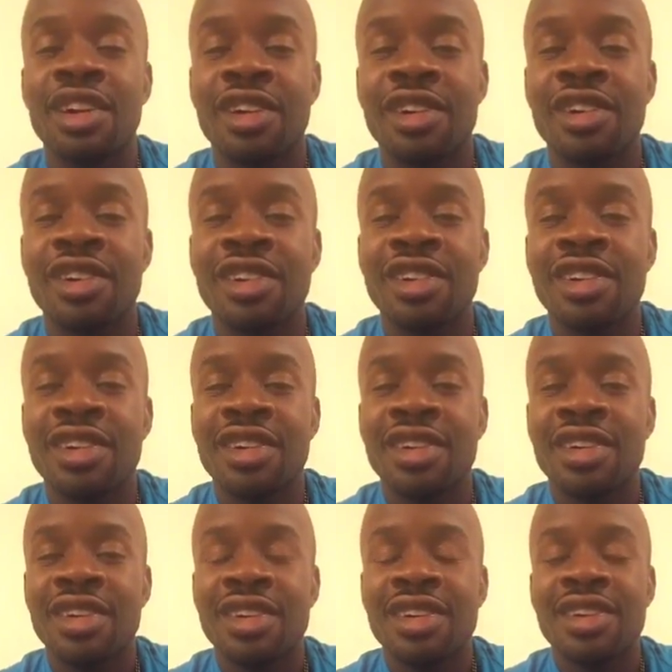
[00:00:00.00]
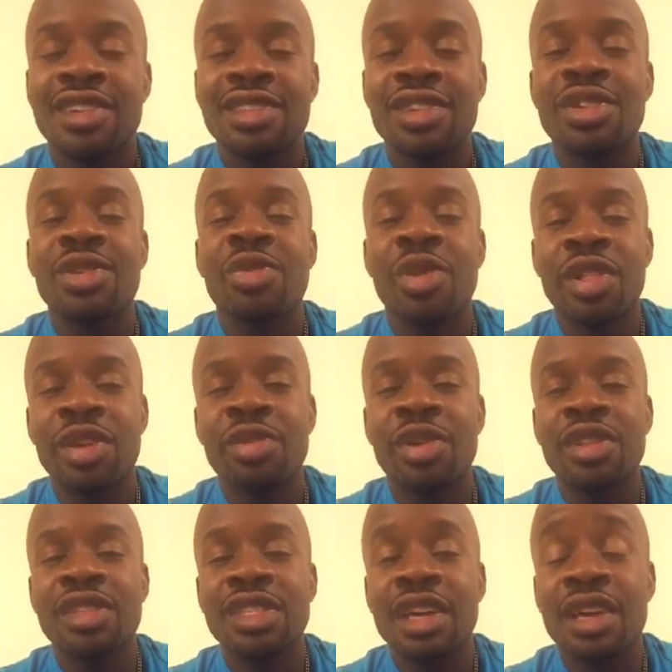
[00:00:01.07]
are. So you really
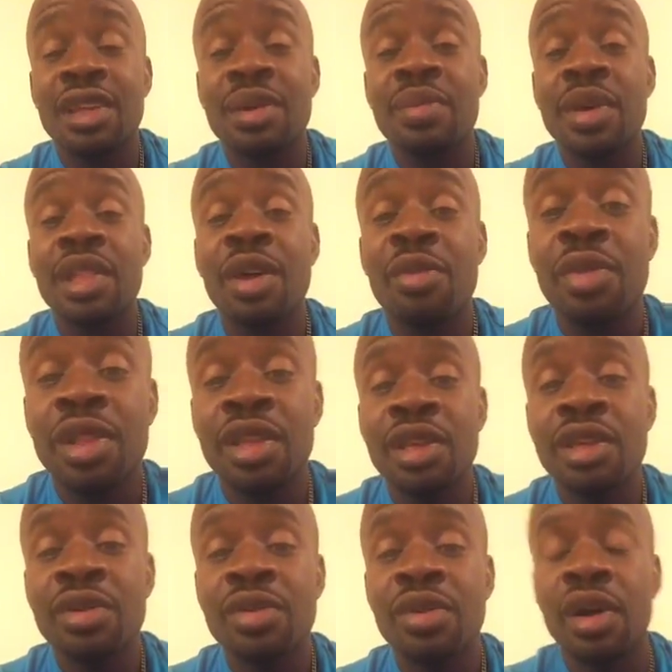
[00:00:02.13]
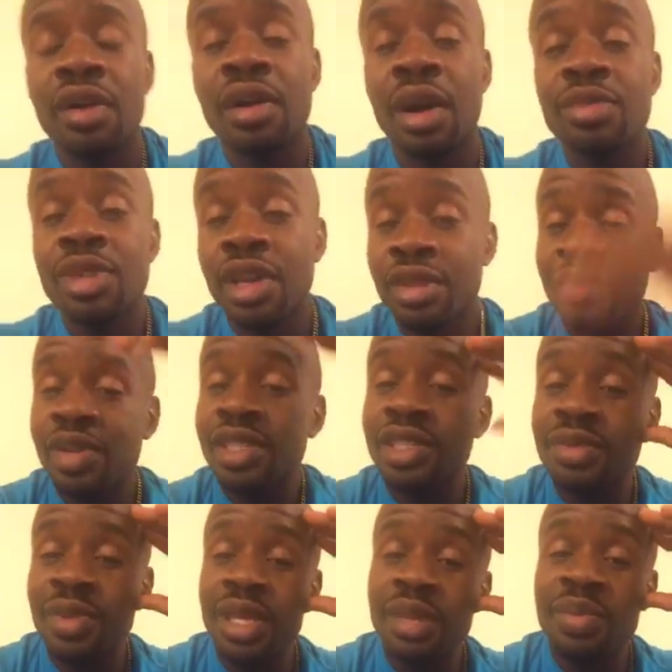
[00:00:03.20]
want to sign up, and I'm trying to reach
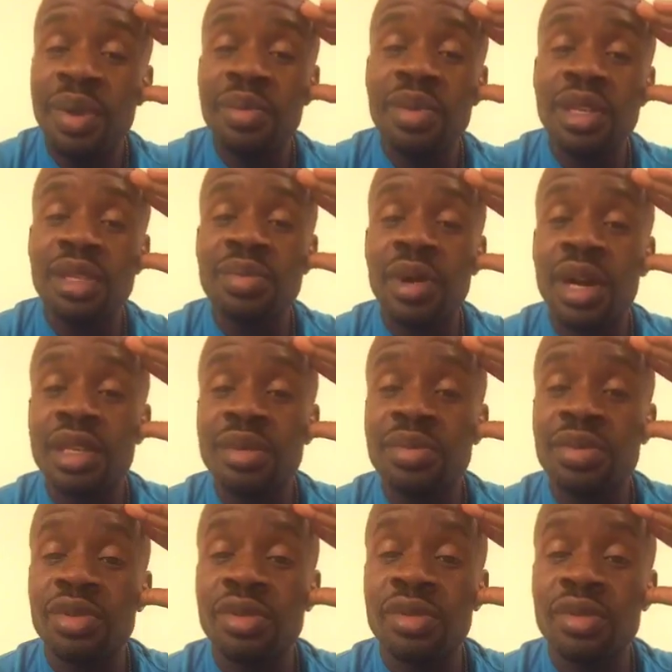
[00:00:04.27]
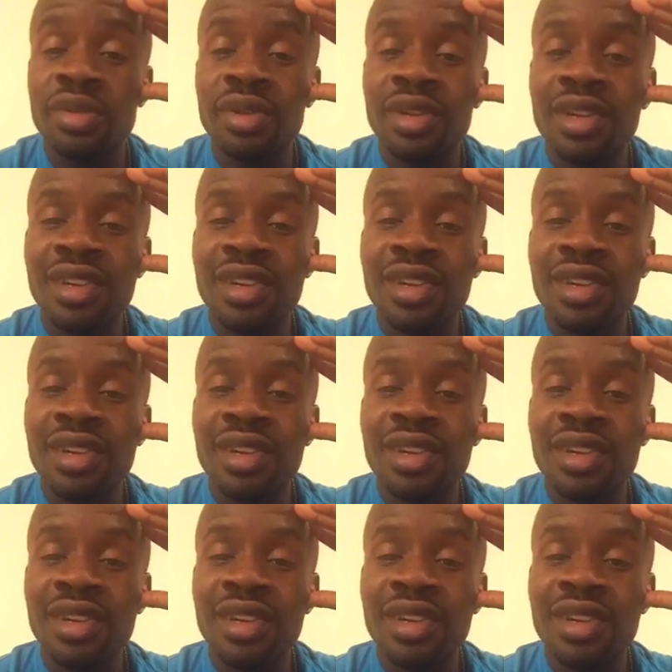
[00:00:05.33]
as many people as possible.